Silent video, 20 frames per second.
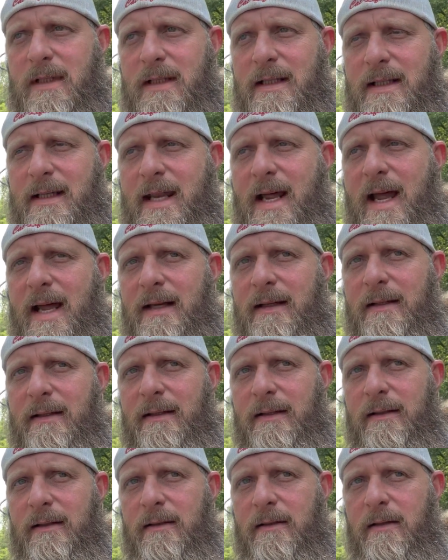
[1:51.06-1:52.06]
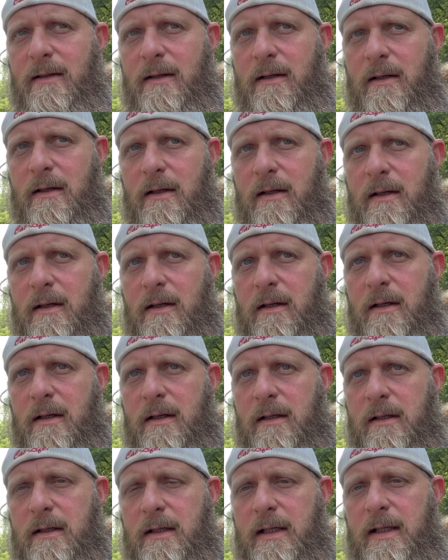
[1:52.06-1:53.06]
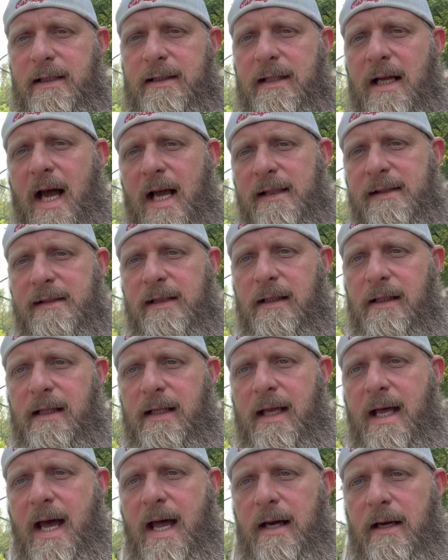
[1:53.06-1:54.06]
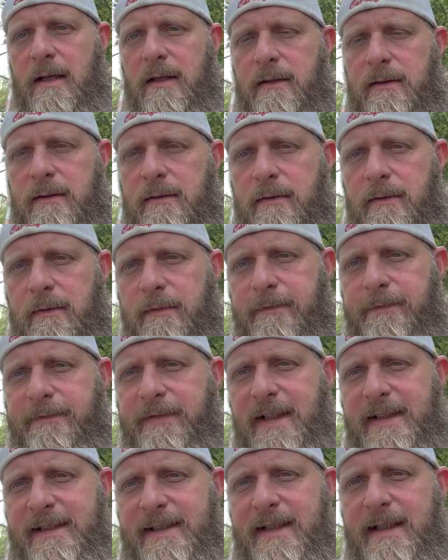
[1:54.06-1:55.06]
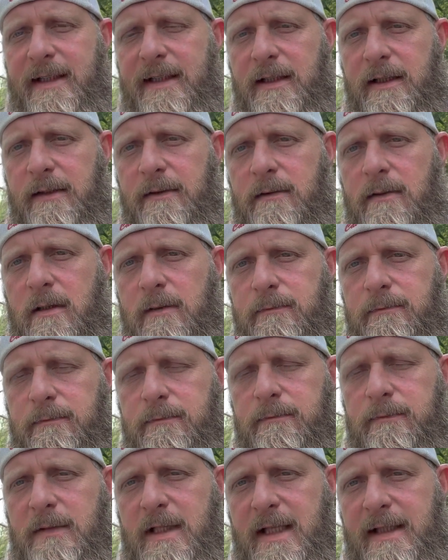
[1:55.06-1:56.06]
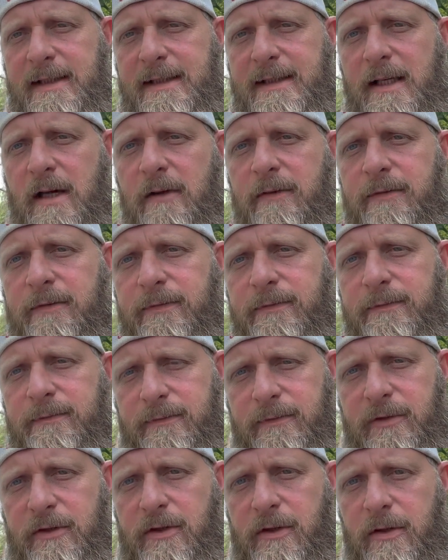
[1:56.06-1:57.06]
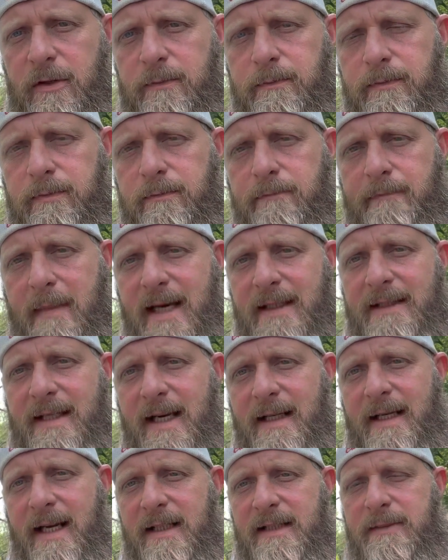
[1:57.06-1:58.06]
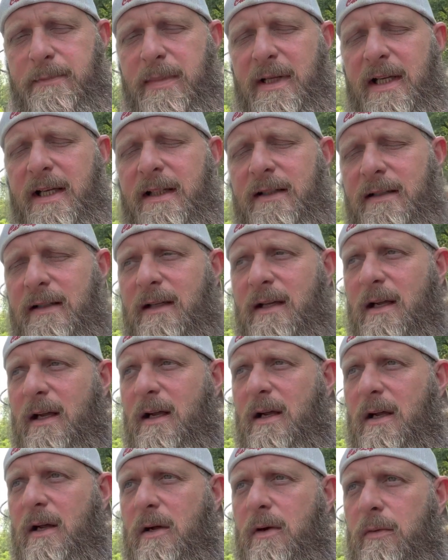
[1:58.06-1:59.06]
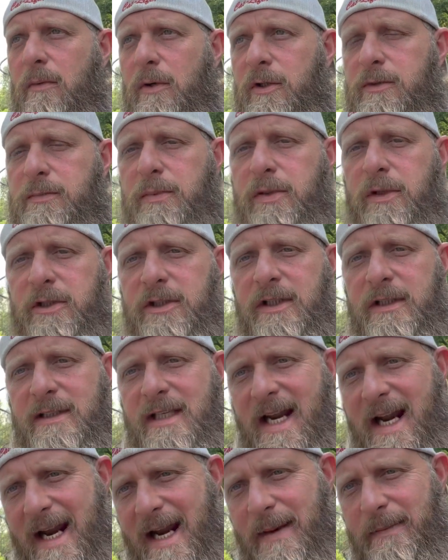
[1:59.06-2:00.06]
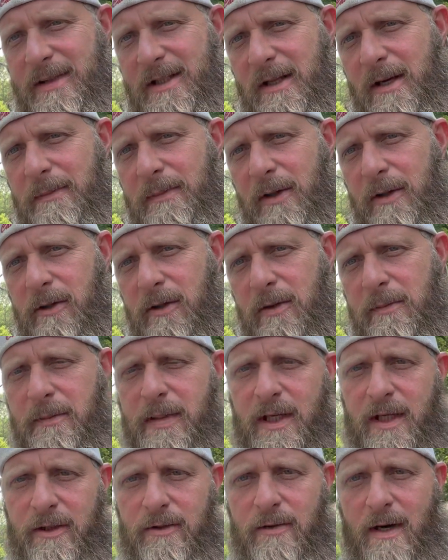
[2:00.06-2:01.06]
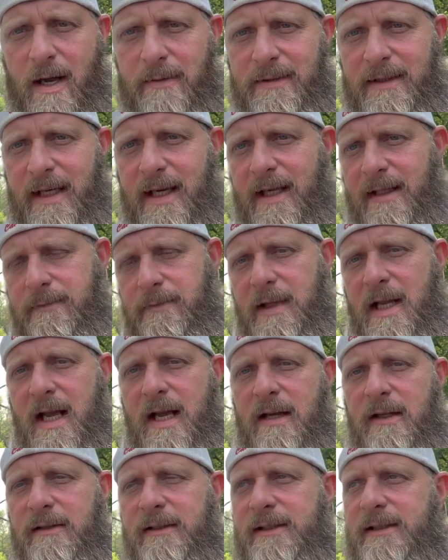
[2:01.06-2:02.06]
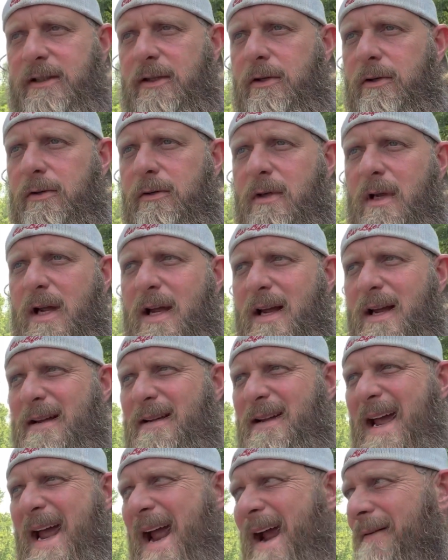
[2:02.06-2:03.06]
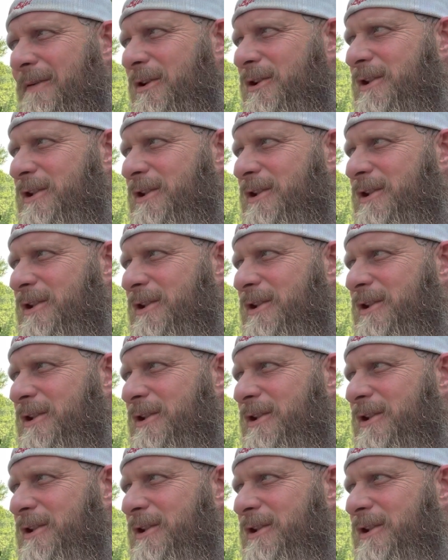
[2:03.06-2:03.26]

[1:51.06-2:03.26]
that is constantly kind of fixing in itself to maintain that speed, which pushes the amps up a little bit, drops the amp down. So average